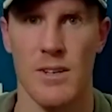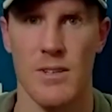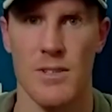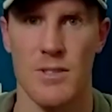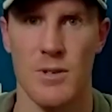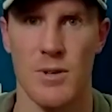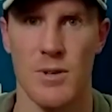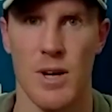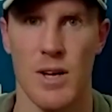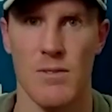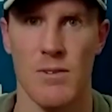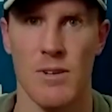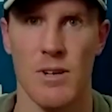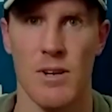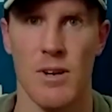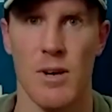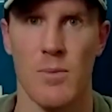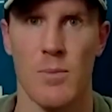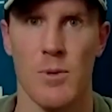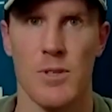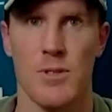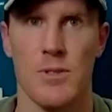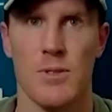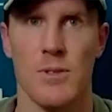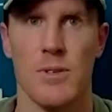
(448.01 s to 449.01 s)
So having an
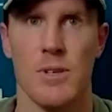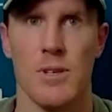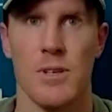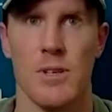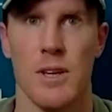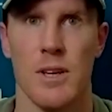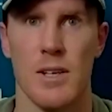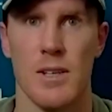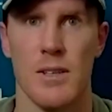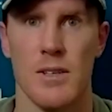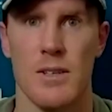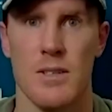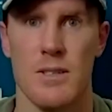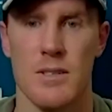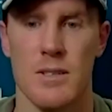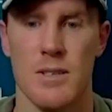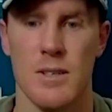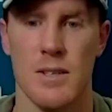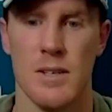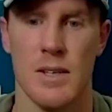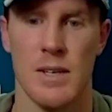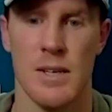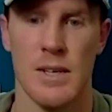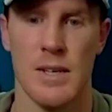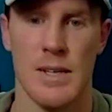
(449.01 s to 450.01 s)
opportunity like this,
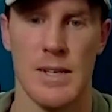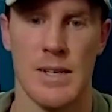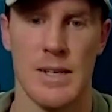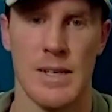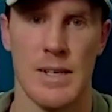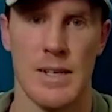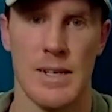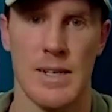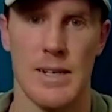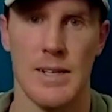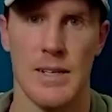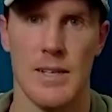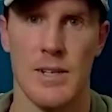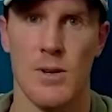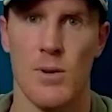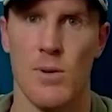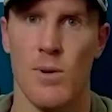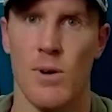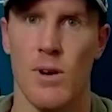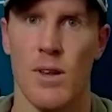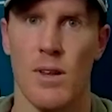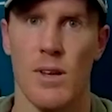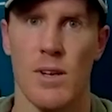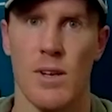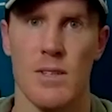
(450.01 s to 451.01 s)
you don't
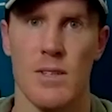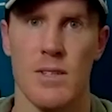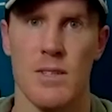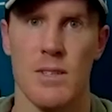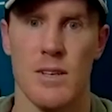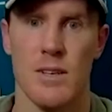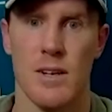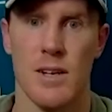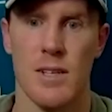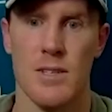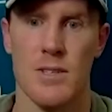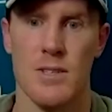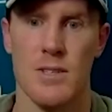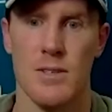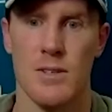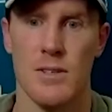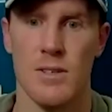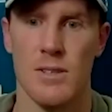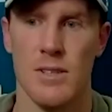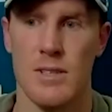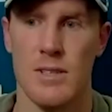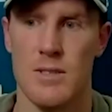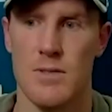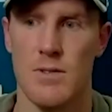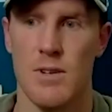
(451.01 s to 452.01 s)
want to let it slide. So
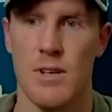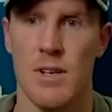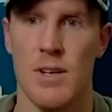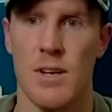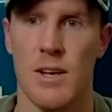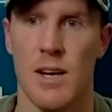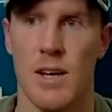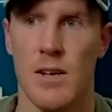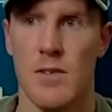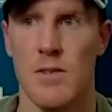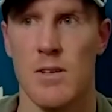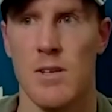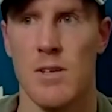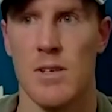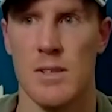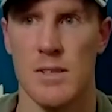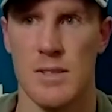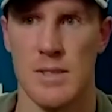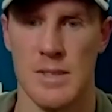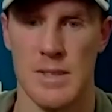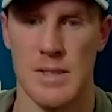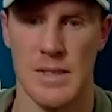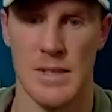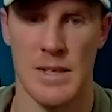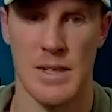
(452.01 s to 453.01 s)
it's fun to have a
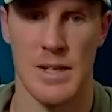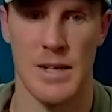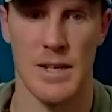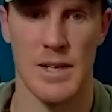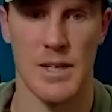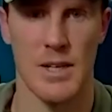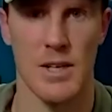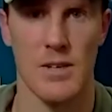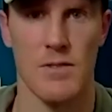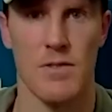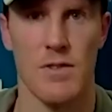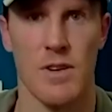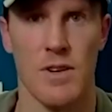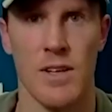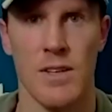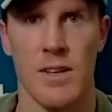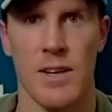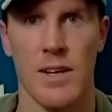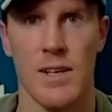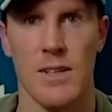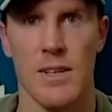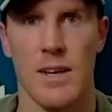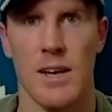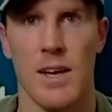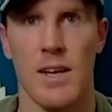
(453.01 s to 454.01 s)
good friend
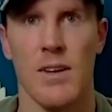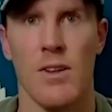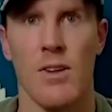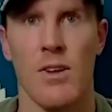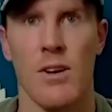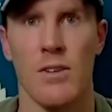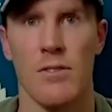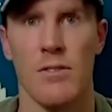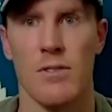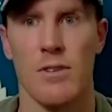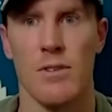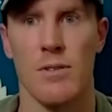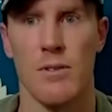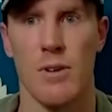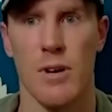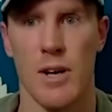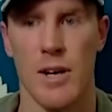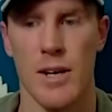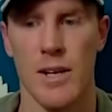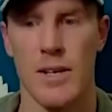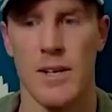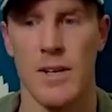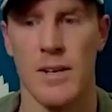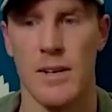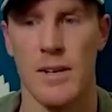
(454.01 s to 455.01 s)
like that along for the
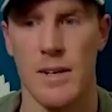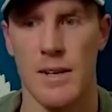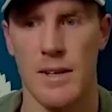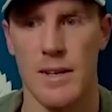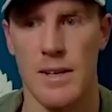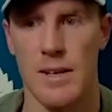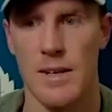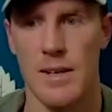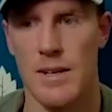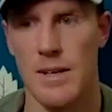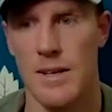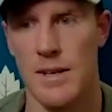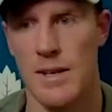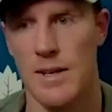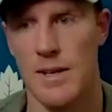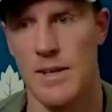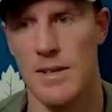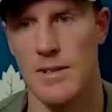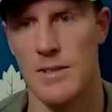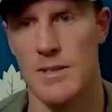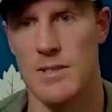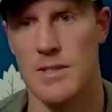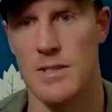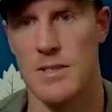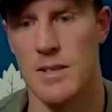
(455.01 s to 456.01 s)
ride and
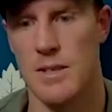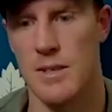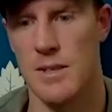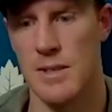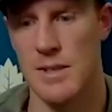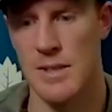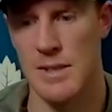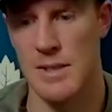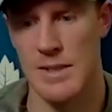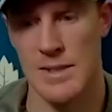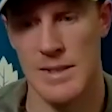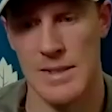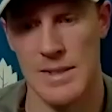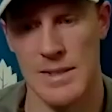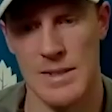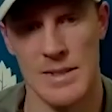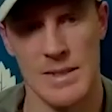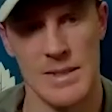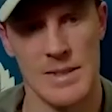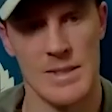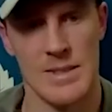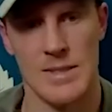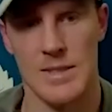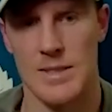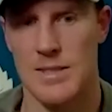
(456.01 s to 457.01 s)
just
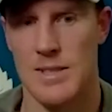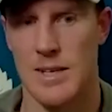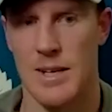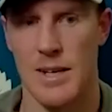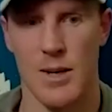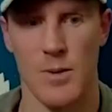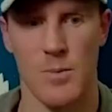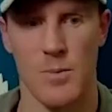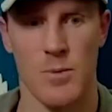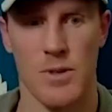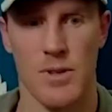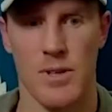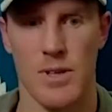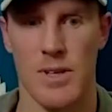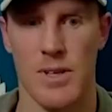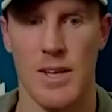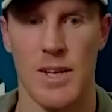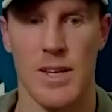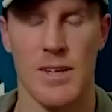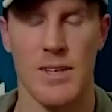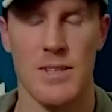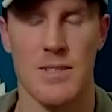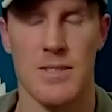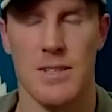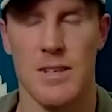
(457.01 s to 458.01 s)
to help with the
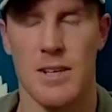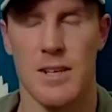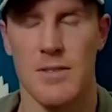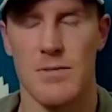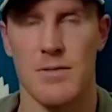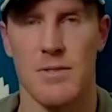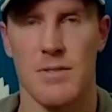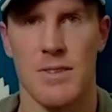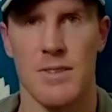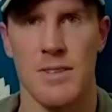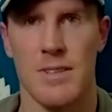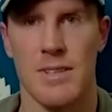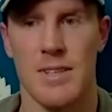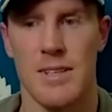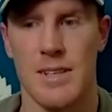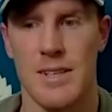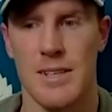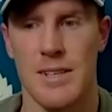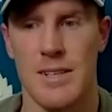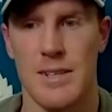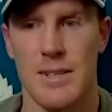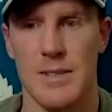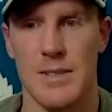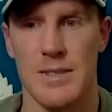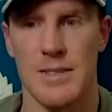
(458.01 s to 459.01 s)
daily stuff and
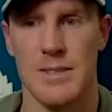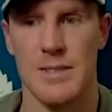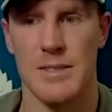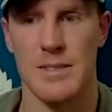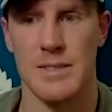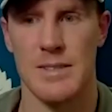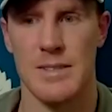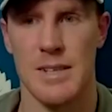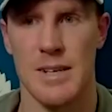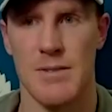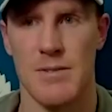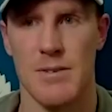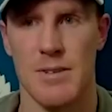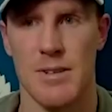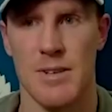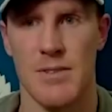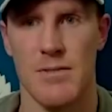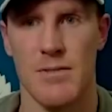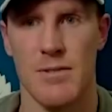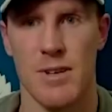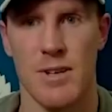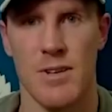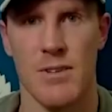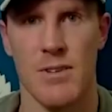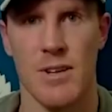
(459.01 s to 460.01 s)
having a good
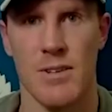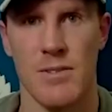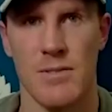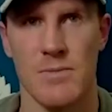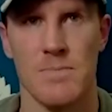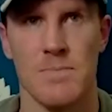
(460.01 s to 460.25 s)
friend around.